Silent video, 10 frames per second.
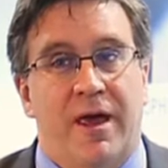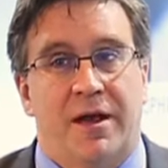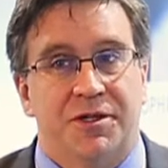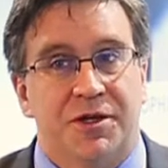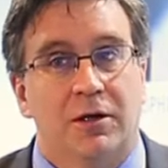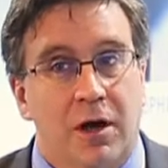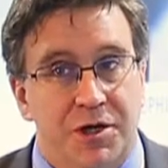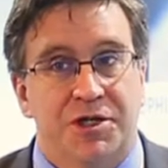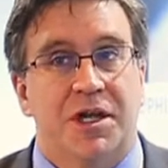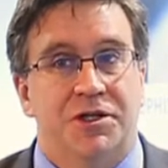that. It's our
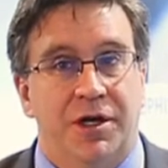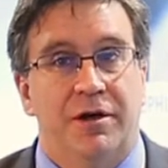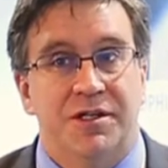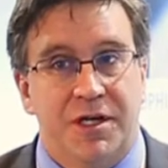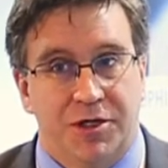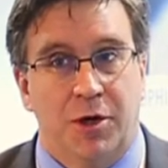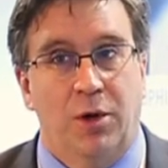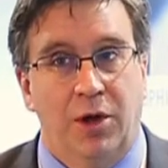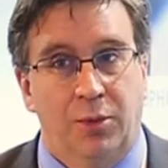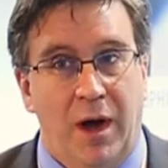largest engineering center
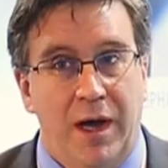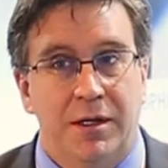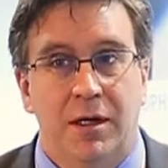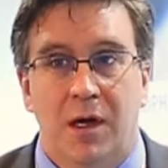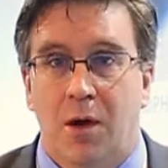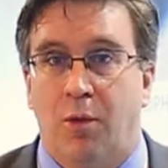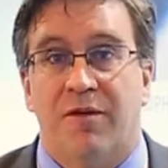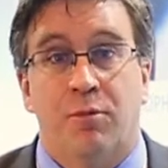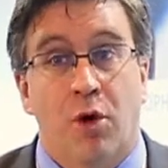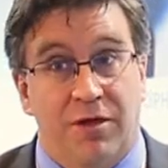worldwide. We
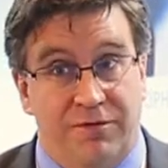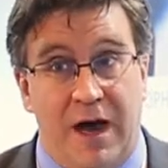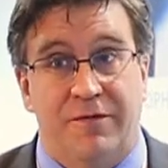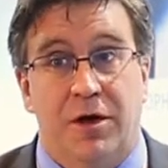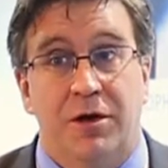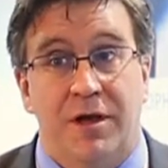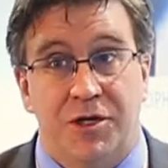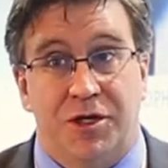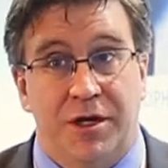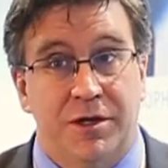have more than 500
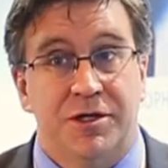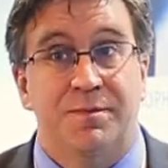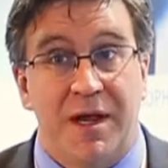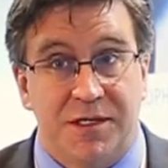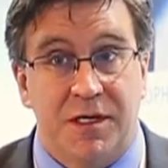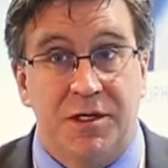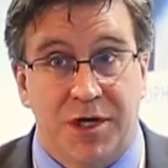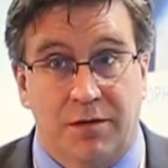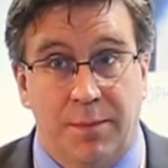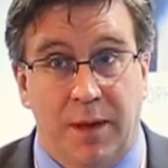engineers based in
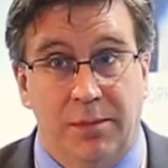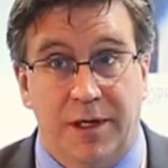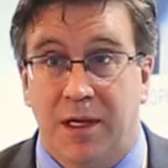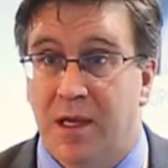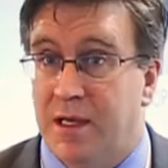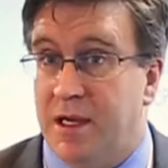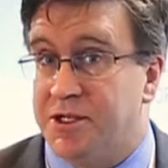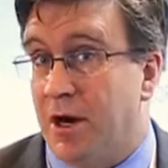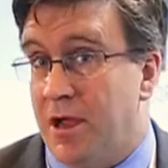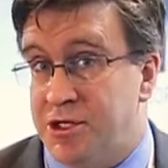Czech Republic.
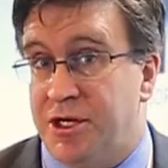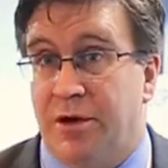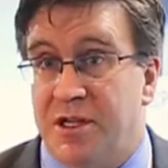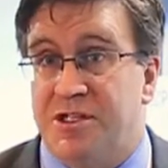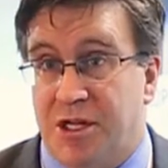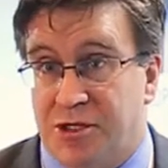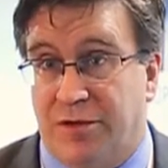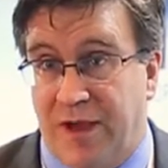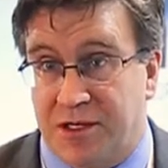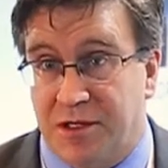It's our engineering center
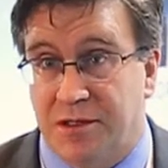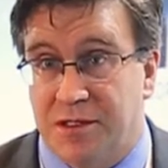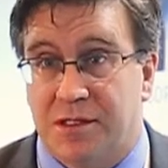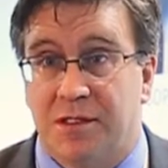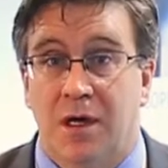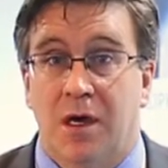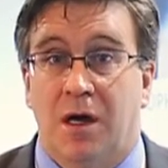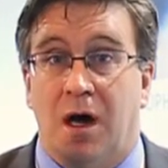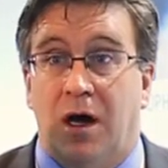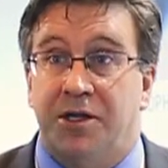of excellence.
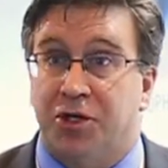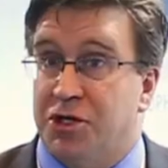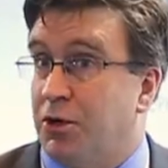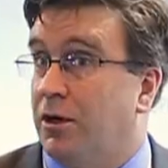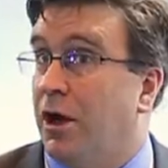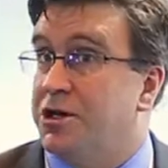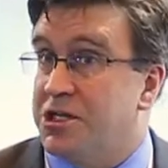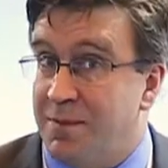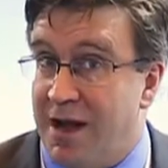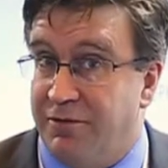It's also our
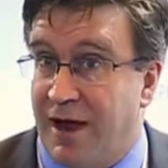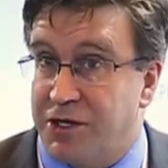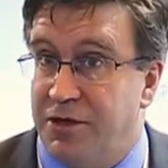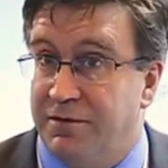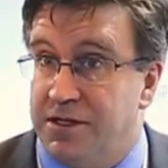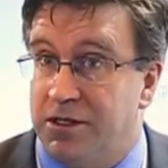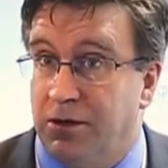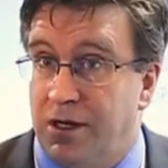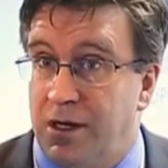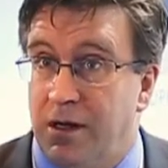largest manufacturing
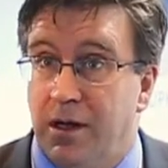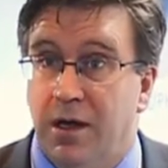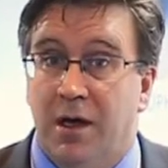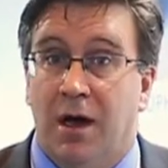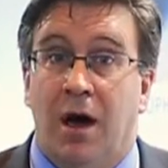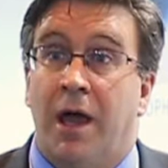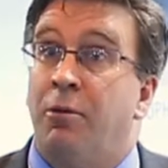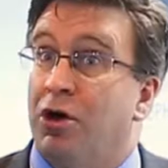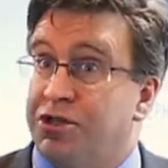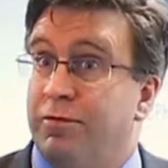facility, and
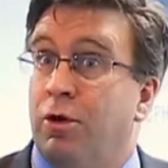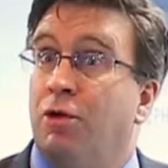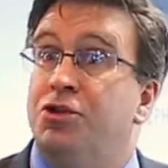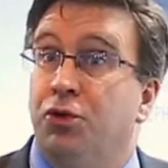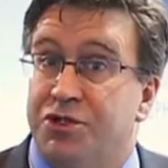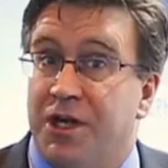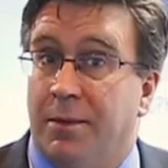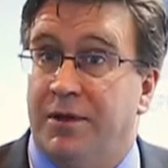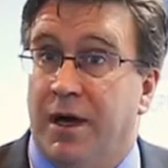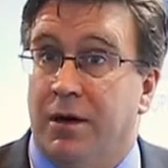we also have our own tool
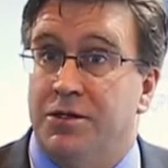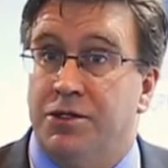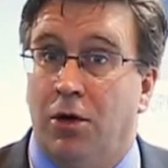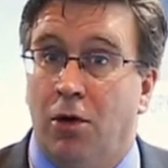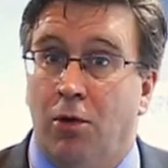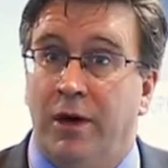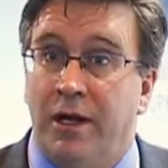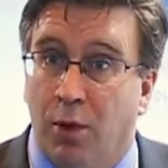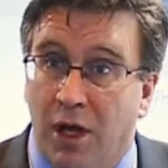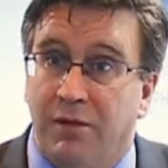shop there. So
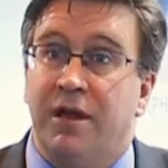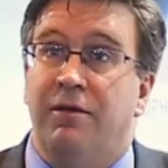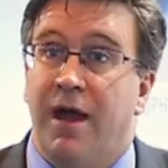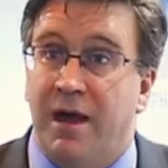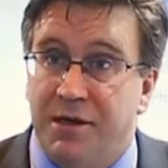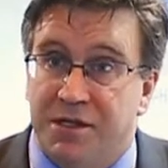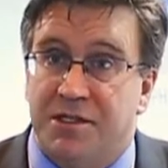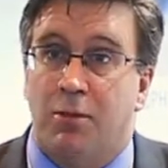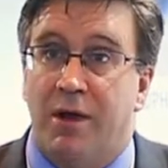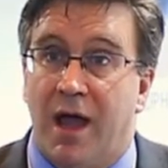really one of the advantages
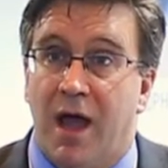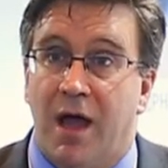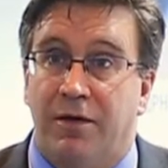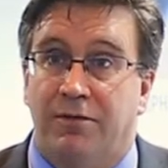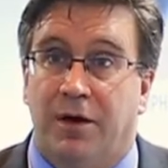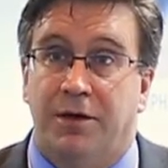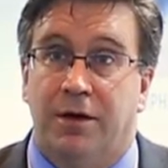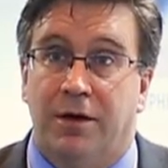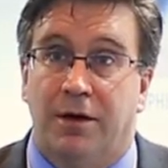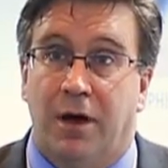that we have
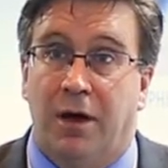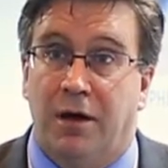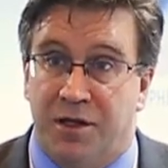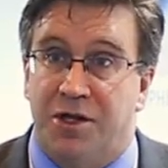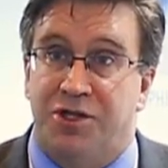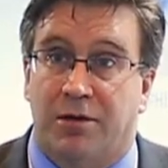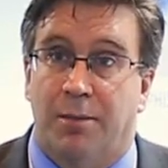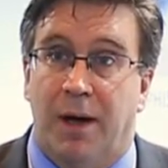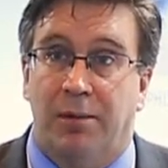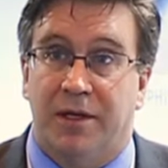in the Czech
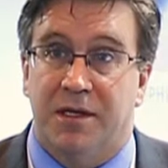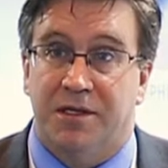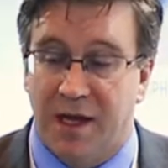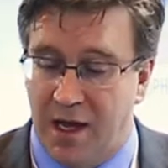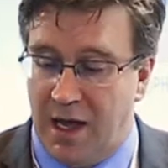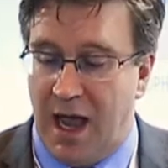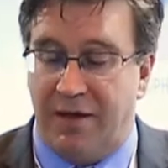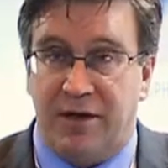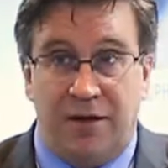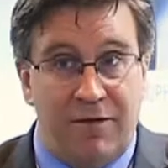Republic is
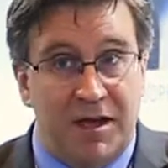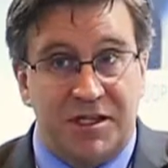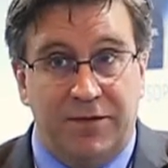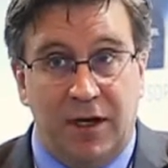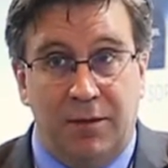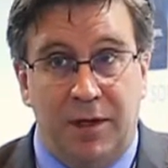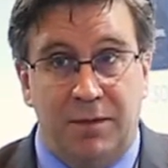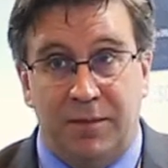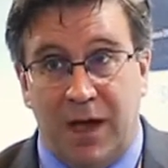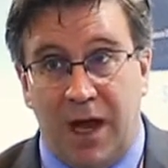having advanced
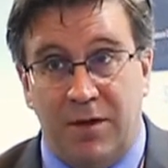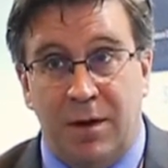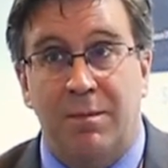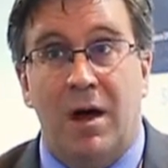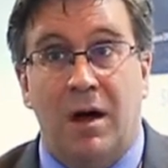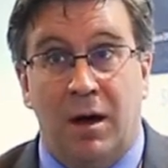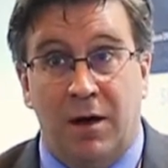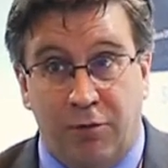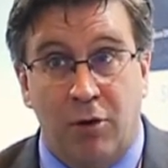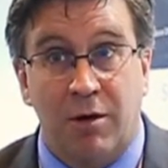development, having
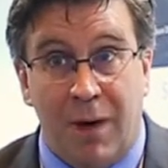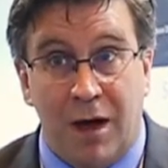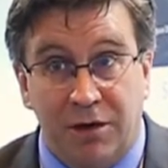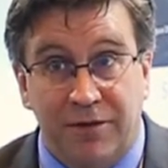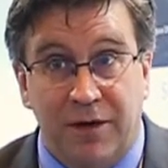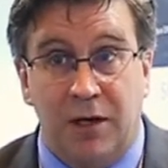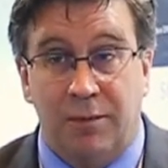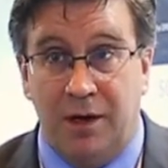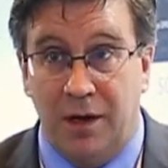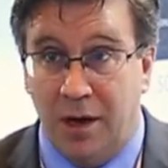forward model
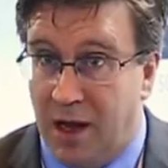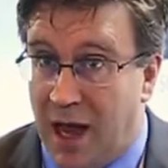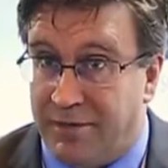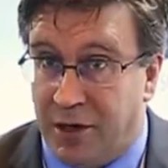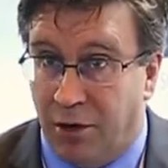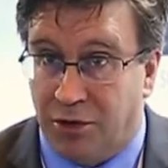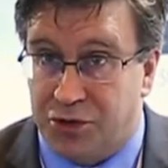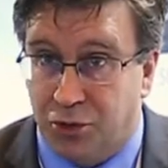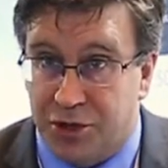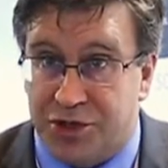development, having our own
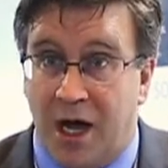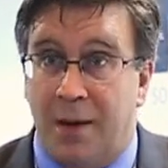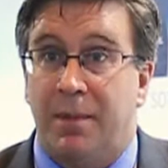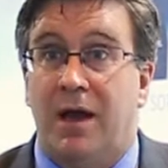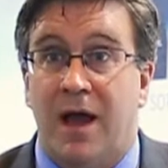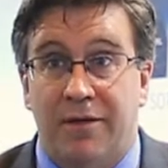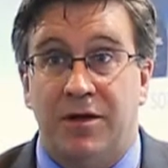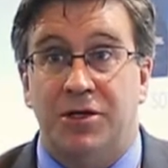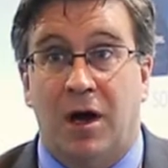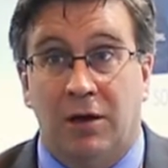tool shop, and
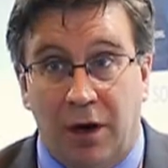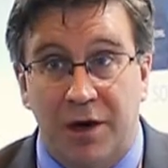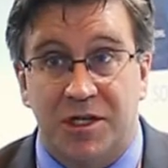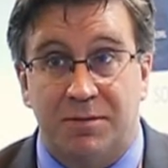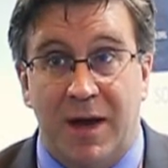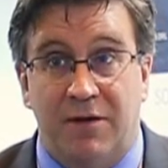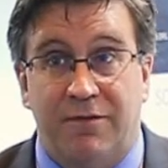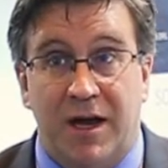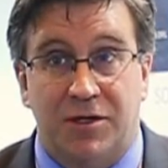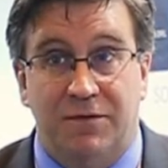having our largest
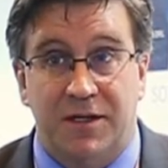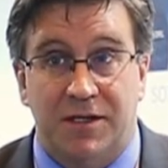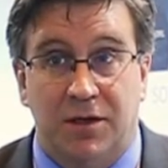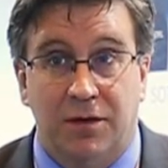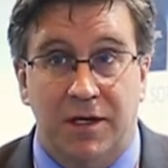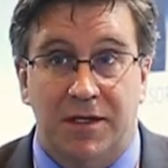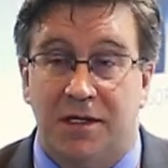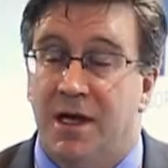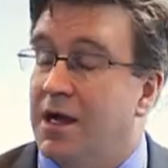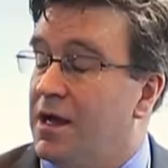manufacturing
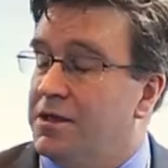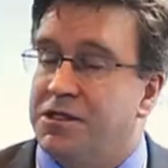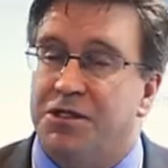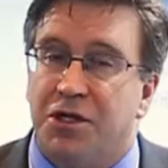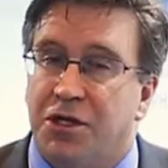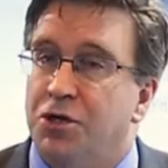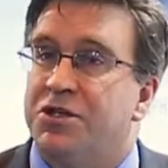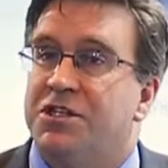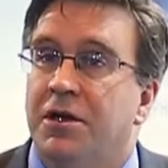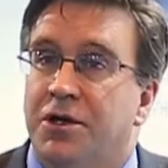facilities. This is a huge
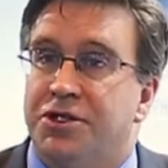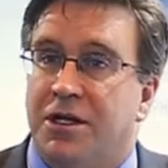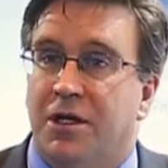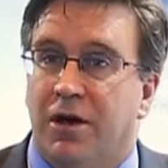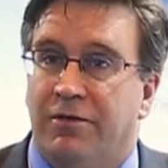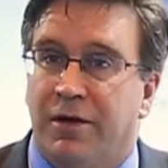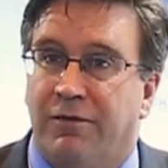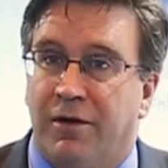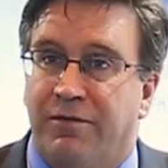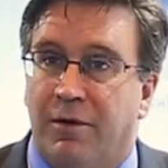synergy
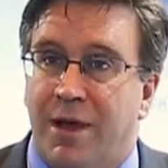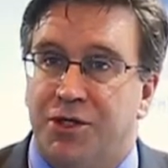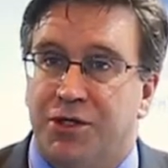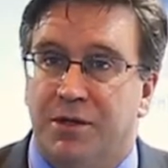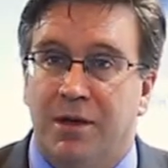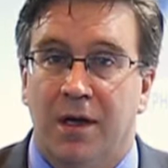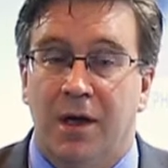of information.